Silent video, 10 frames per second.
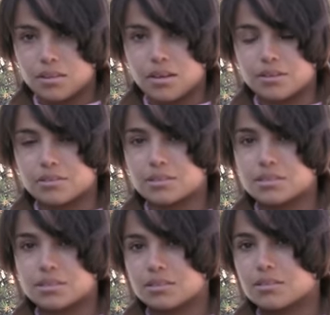
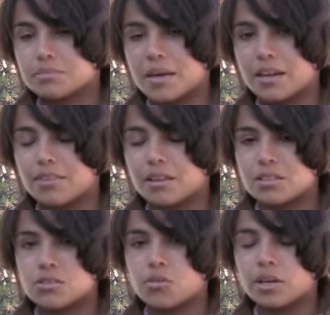there's many
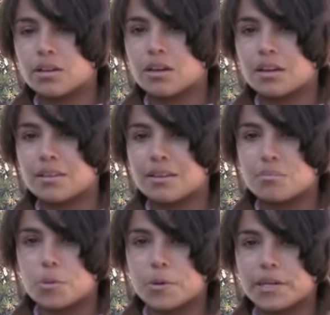things going on at that
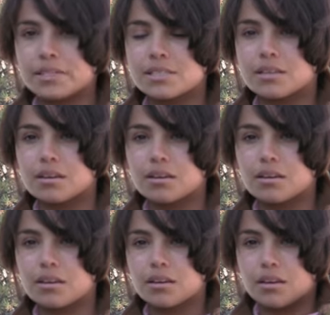point, and
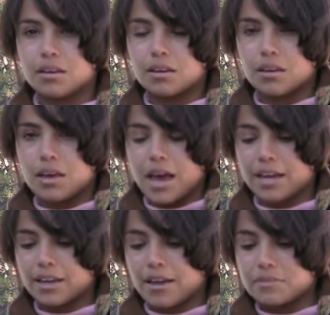
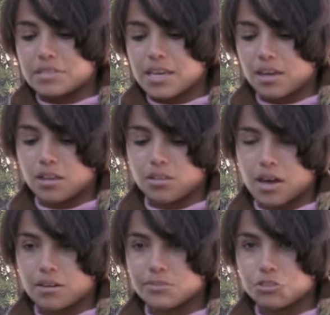I'd have to take a
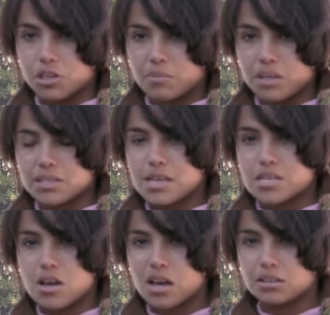lot of treatments,
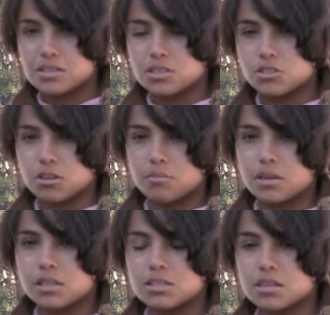cytoxin
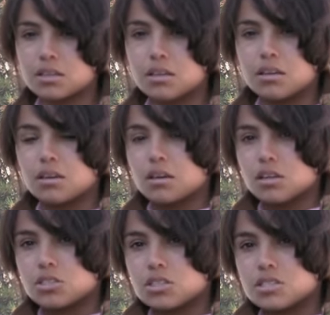treatments, and
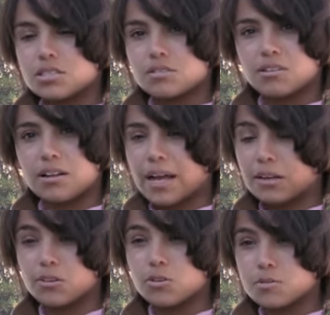
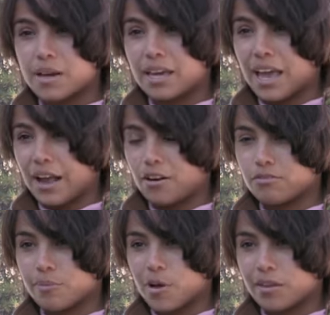I'd lose my hair
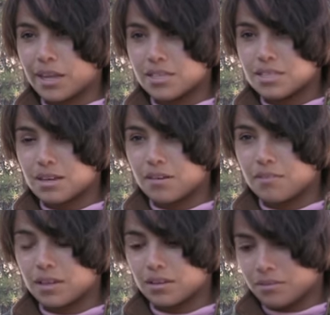from all that stuff.
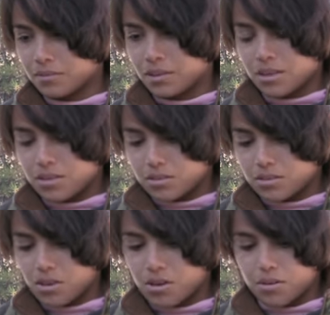And
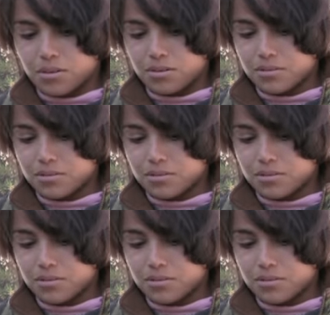so